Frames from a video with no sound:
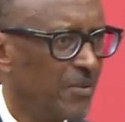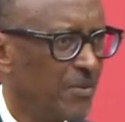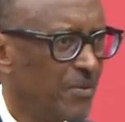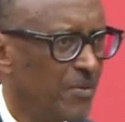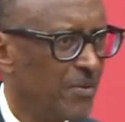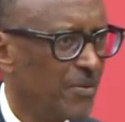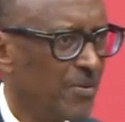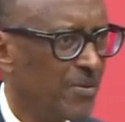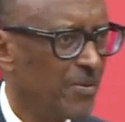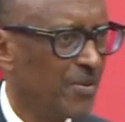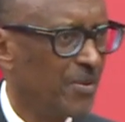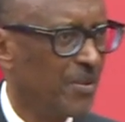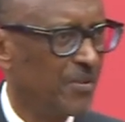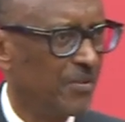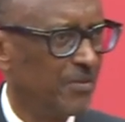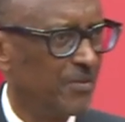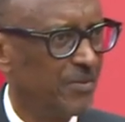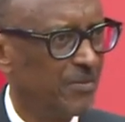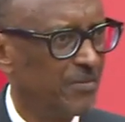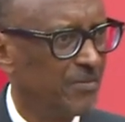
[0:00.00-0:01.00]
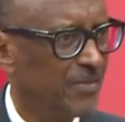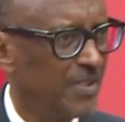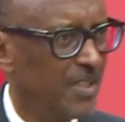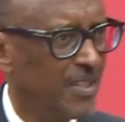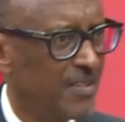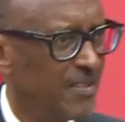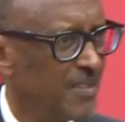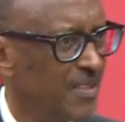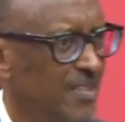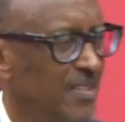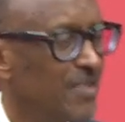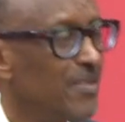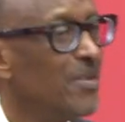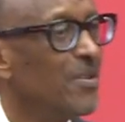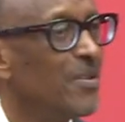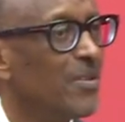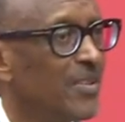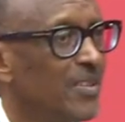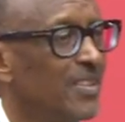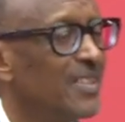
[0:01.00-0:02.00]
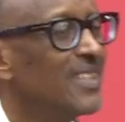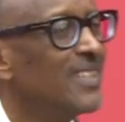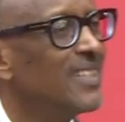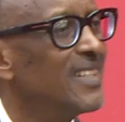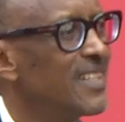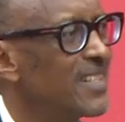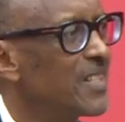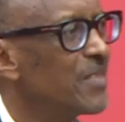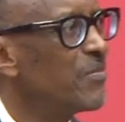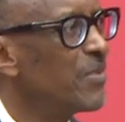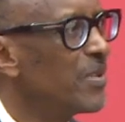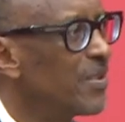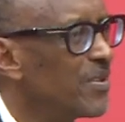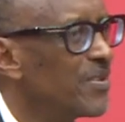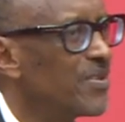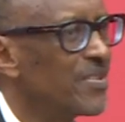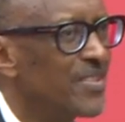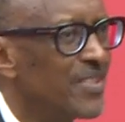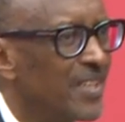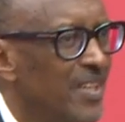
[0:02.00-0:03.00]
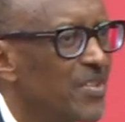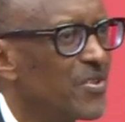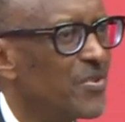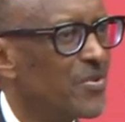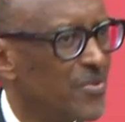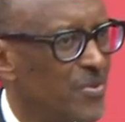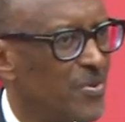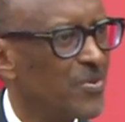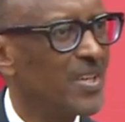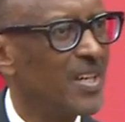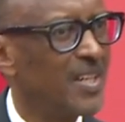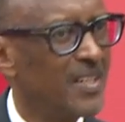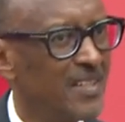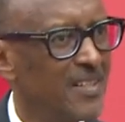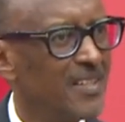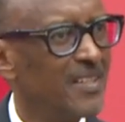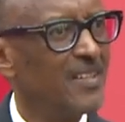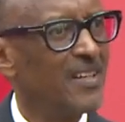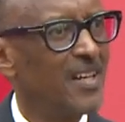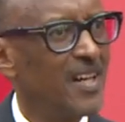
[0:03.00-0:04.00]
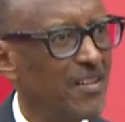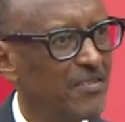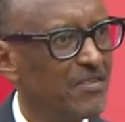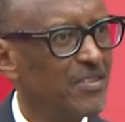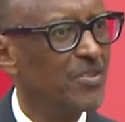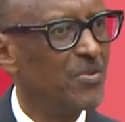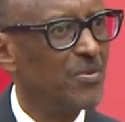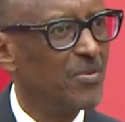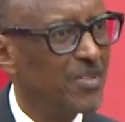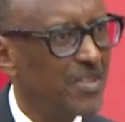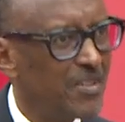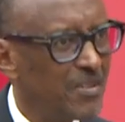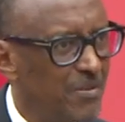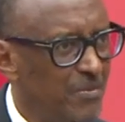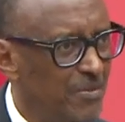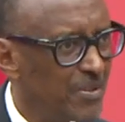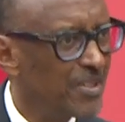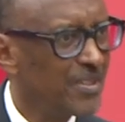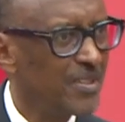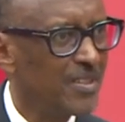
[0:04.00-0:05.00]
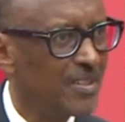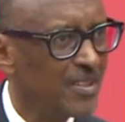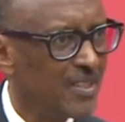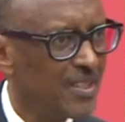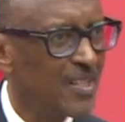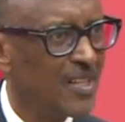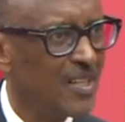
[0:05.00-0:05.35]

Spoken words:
you or this, no. It's because the issues we are having to deal with